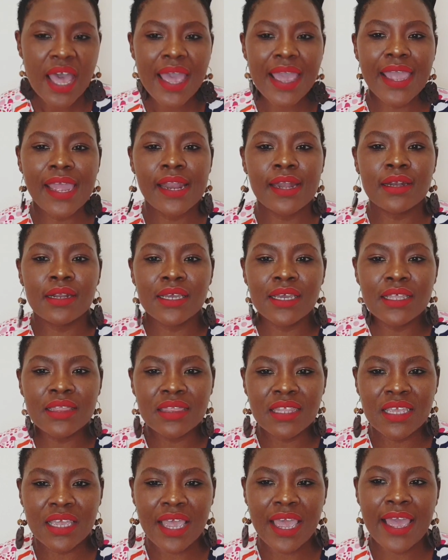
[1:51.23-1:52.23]
And in
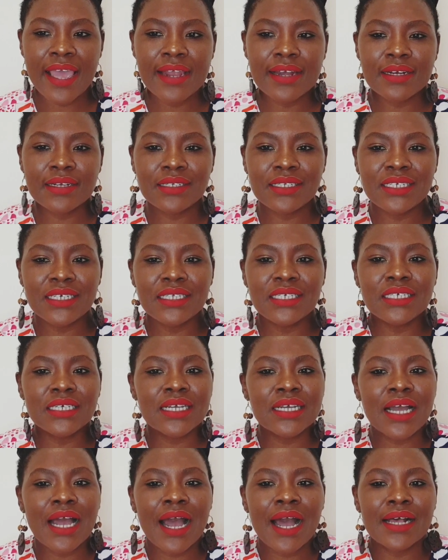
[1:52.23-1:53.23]
the end,
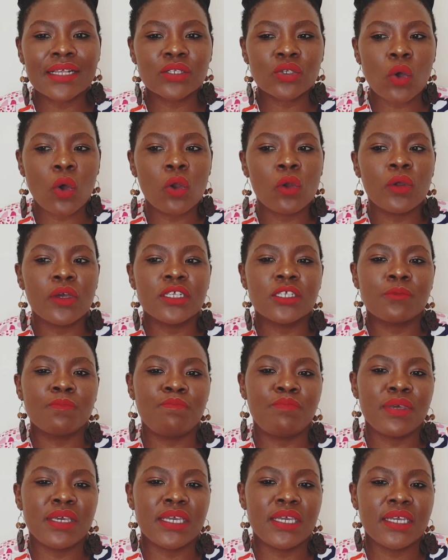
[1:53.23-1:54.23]
teaching has always
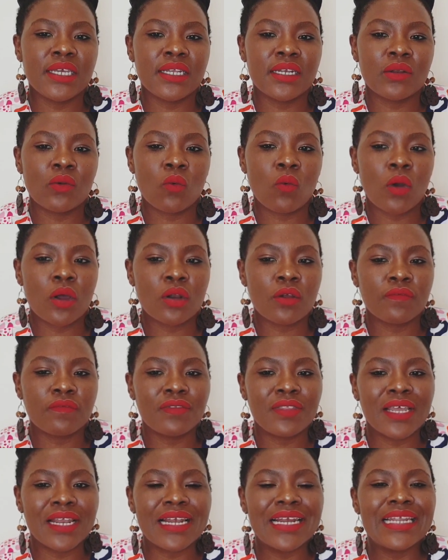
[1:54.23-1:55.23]
been one
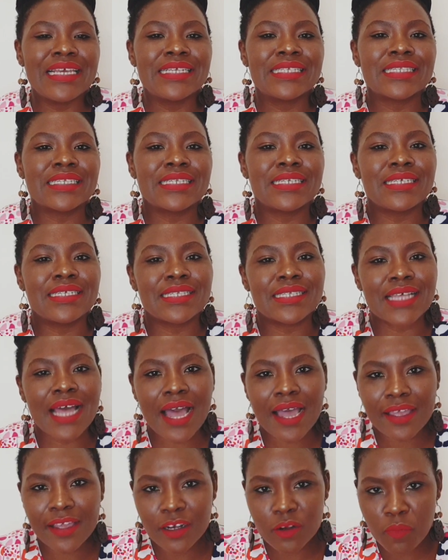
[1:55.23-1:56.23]
of the least
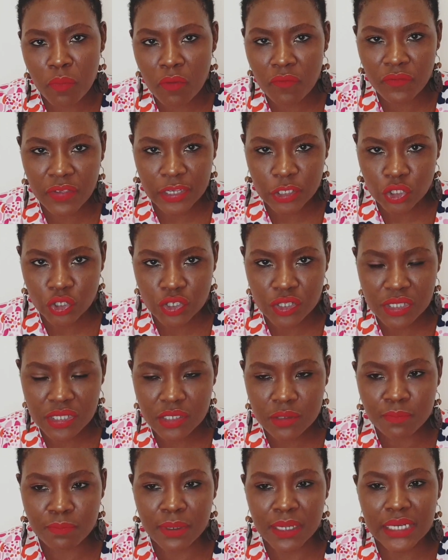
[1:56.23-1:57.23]
desired professions.
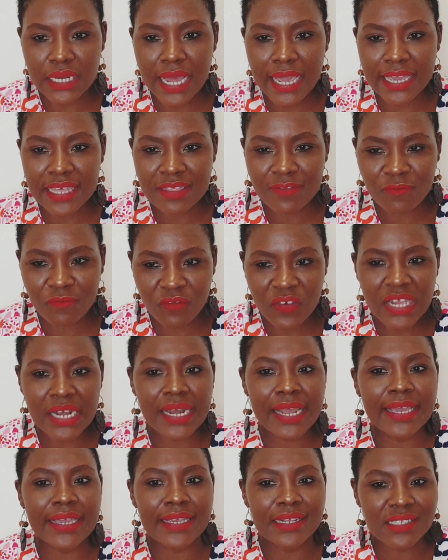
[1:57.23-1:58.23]
But I feel
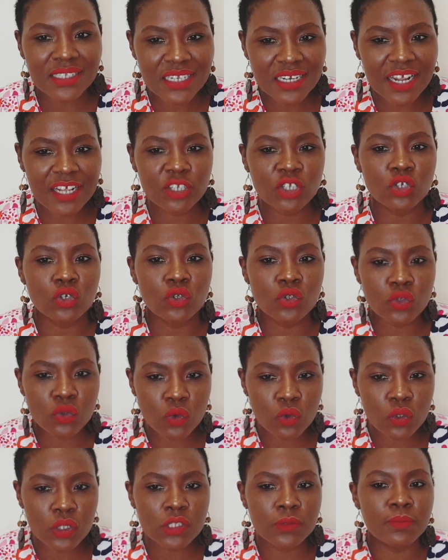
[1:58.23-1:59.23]
like international
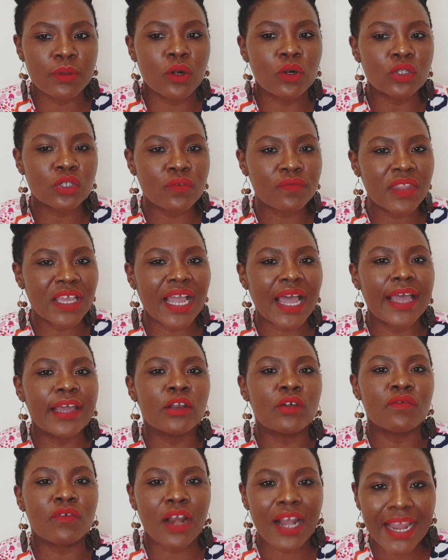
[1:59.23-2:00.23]
schools, because of the kind
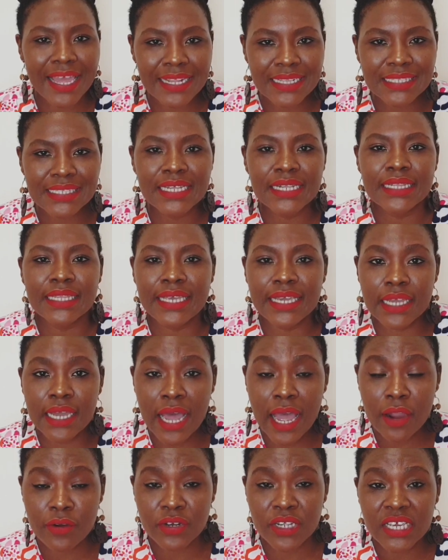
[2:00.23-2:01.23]
of clientele they
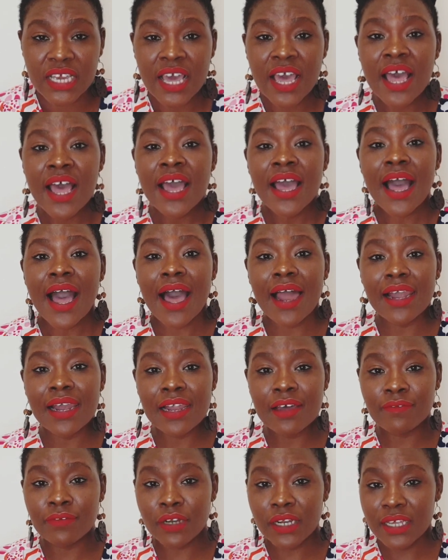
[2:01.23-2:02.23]
carry, are
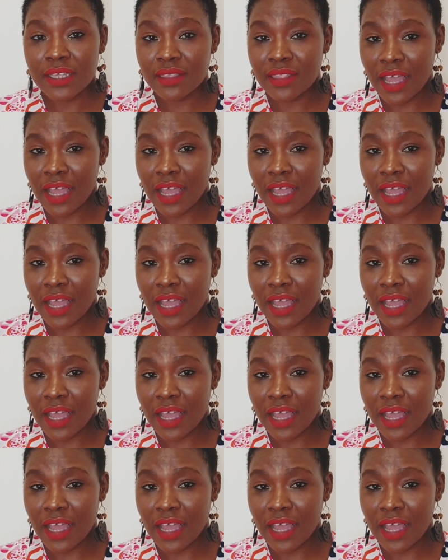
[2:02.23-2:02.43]
leveling